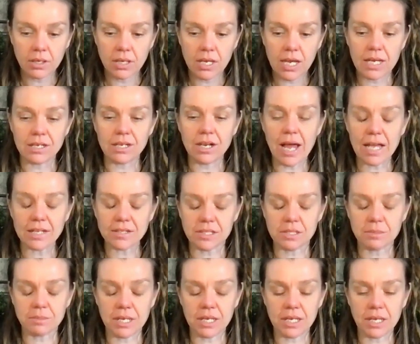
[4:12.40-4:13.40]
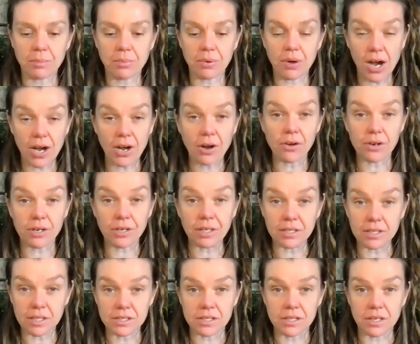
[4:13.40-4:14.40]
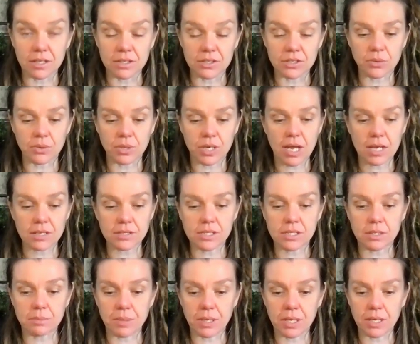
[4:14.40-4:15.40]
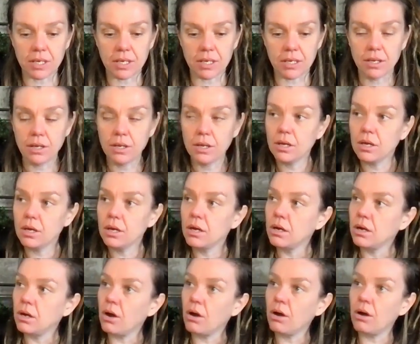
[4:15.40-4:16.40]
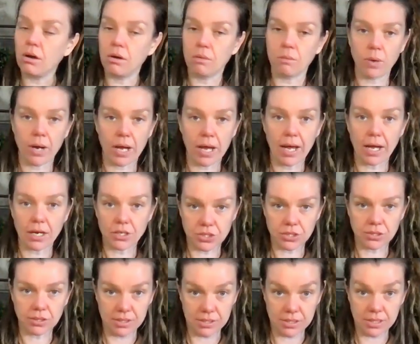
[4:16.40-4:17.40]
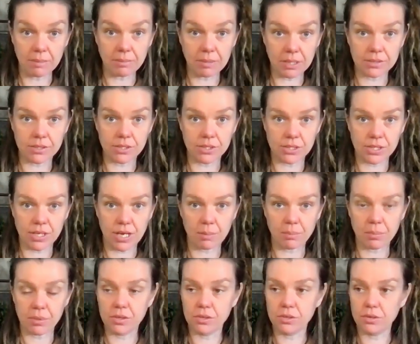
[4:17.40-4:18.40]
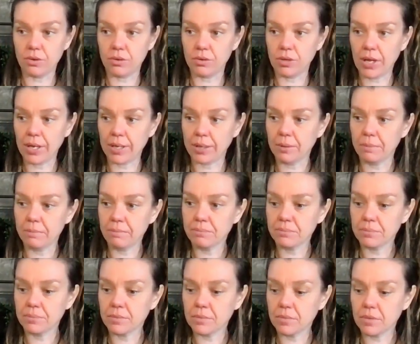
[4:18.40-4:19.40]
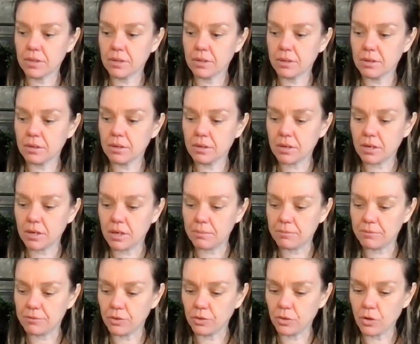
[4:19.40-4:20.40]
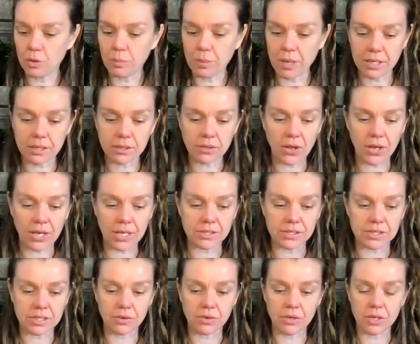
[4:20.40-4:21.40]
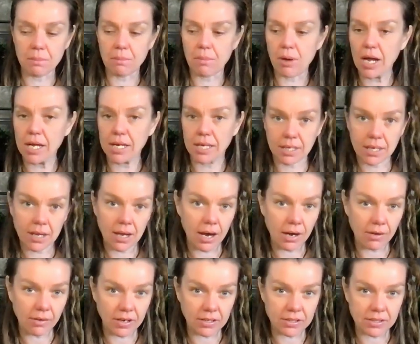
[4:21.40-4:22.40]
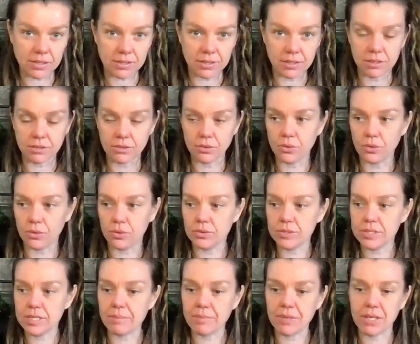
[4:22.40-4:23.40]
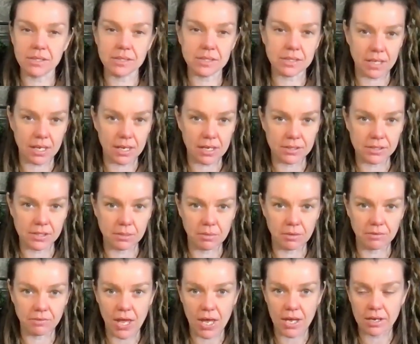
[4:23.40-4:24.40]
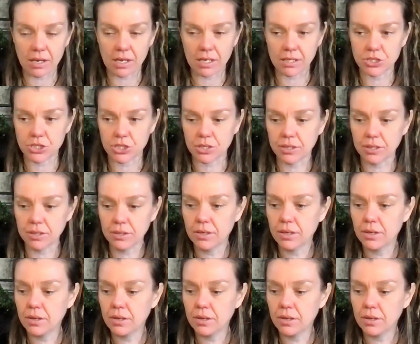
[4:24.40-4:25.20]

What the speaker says: and it has to be a priority, doesn't it? So it has to be, oh, well, actually something's just happened, or like for a lot of my clients, they're in a minor car accident or something scares them of that nature.